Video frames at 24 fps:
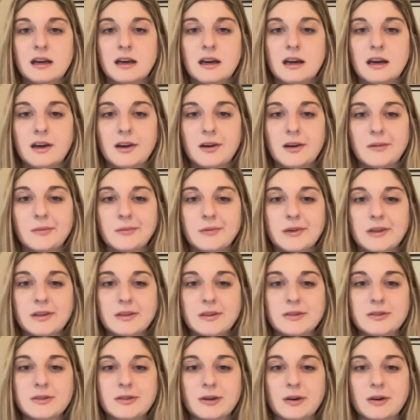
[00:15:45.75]
Um, and
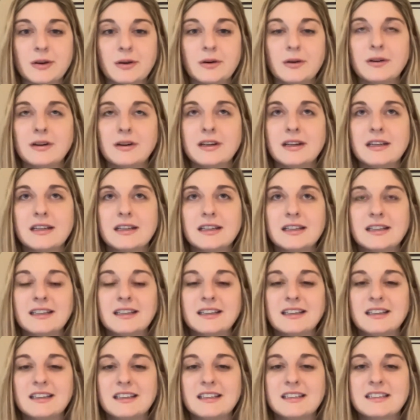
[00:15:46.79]
so it,
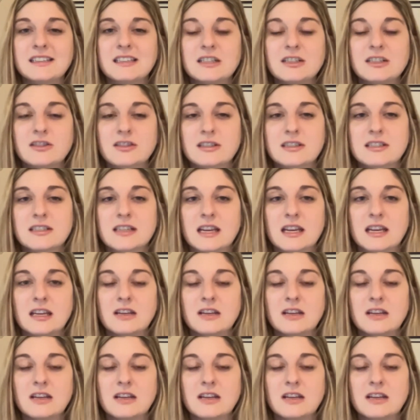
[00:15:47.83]
it's interesting.